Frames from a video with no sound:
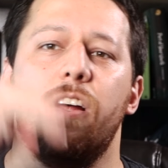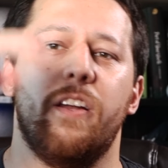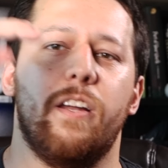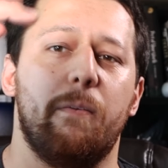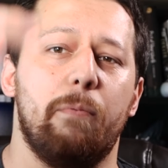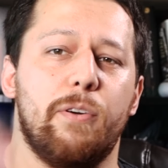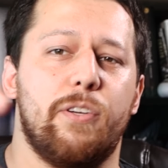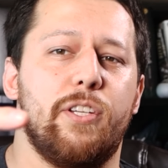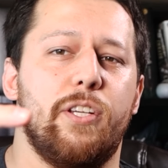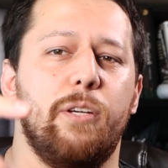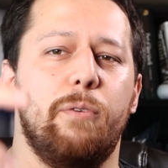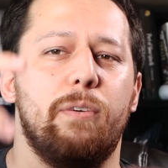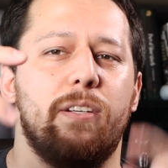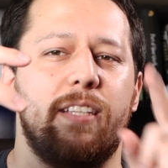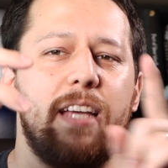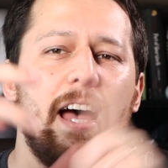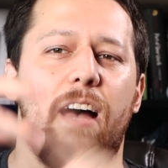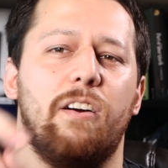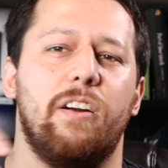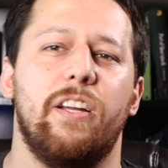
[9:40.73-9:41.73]
Number 2
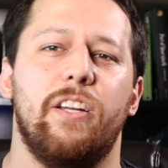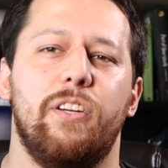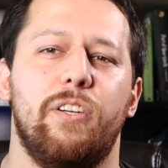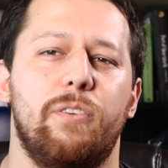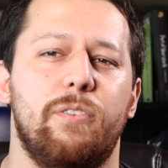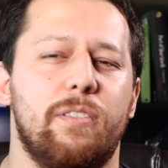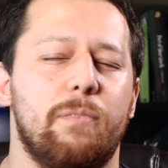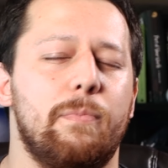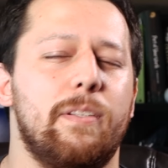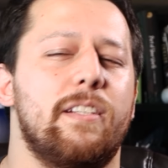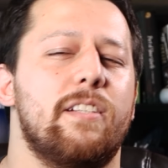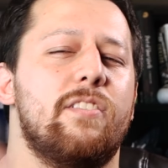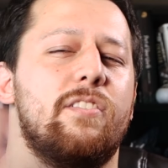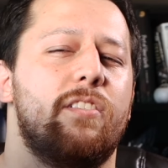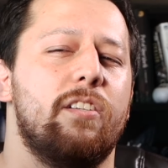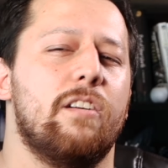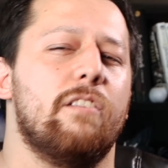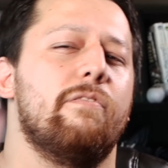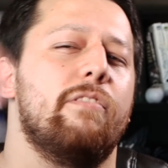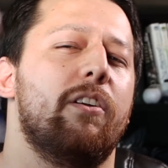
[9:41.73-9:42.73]
is how can you do something to
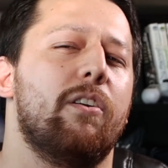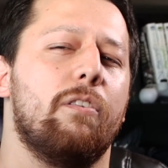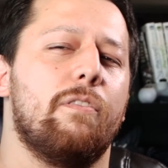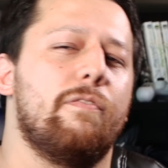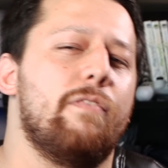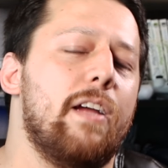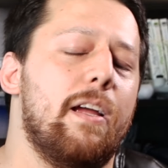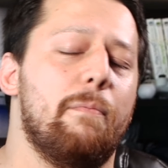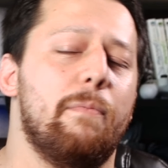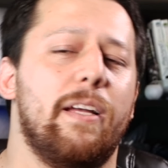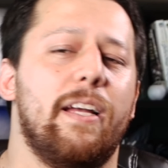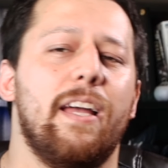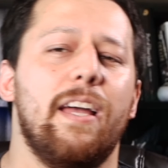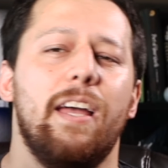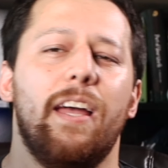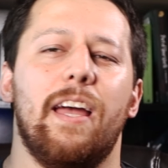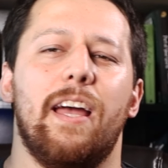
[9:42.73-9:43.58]
serve your family?